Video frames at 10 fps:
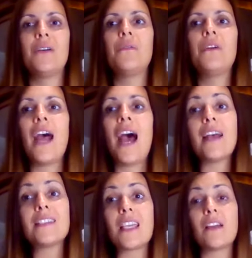were
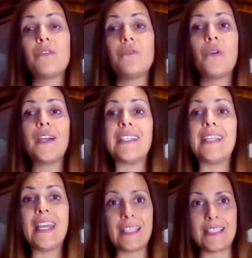asking for
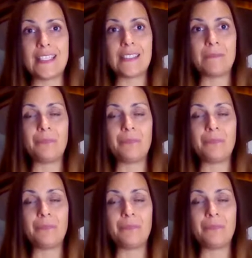this.